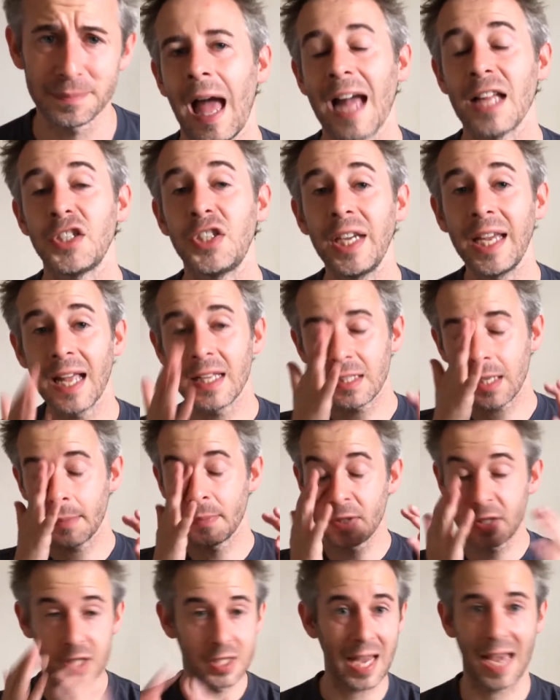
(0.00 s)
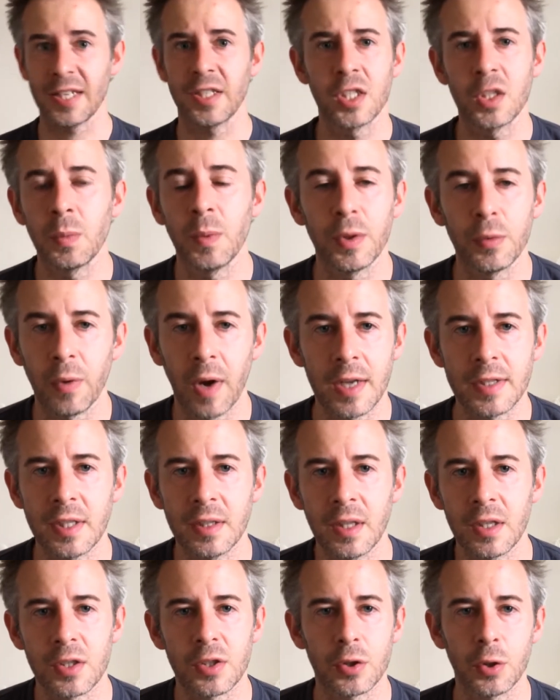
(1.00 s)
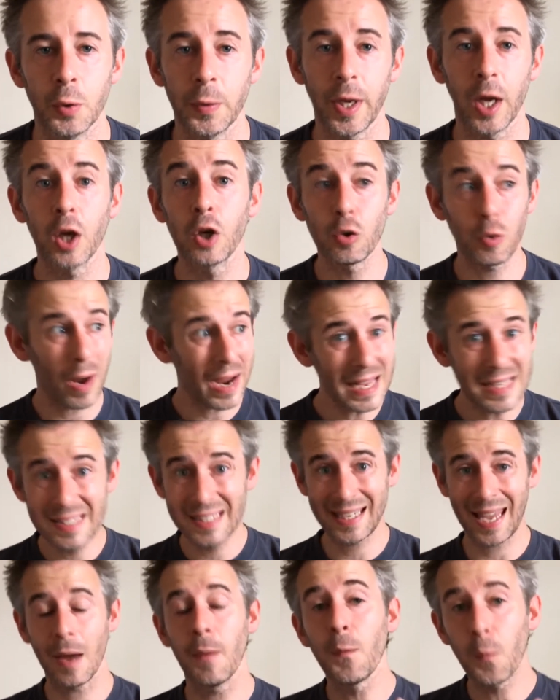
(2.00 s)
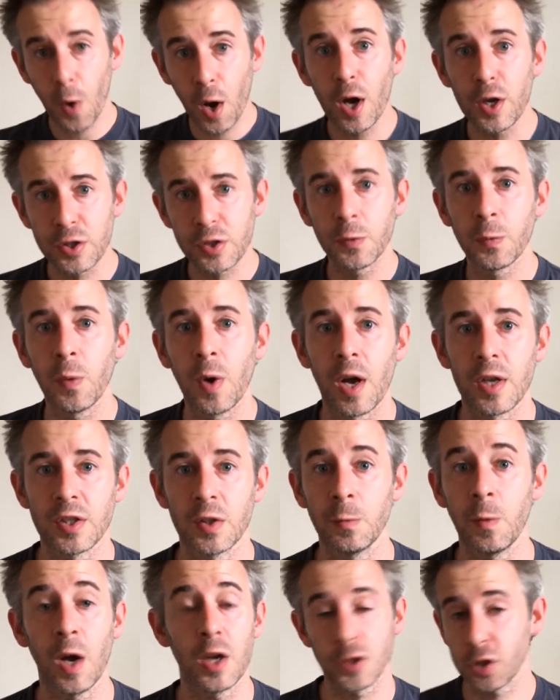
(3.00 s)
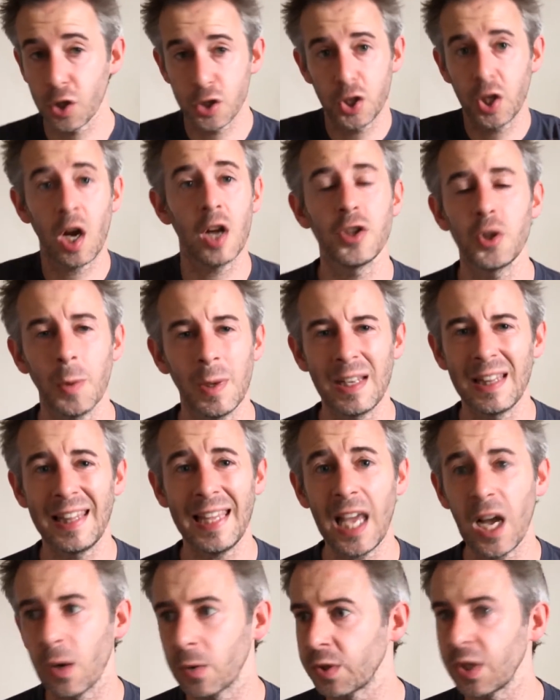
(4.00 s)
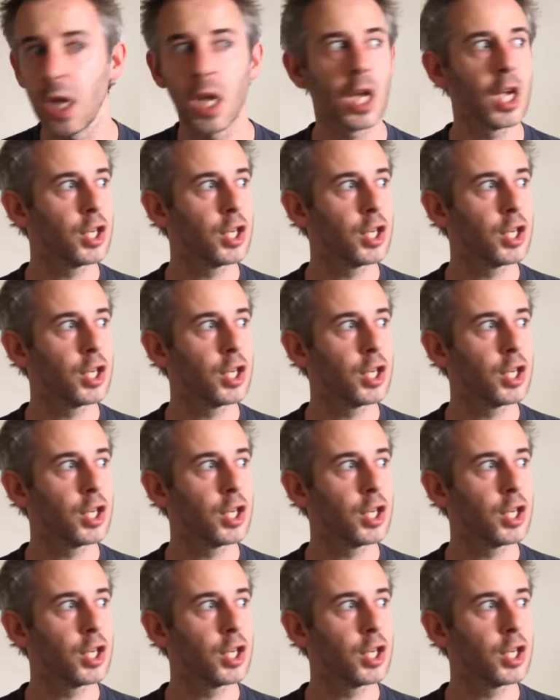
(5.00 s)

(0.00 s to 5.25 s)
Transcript: And she gets obsessed with writing this story. Her grades are getting worse and worse and worse because she can't do anything else.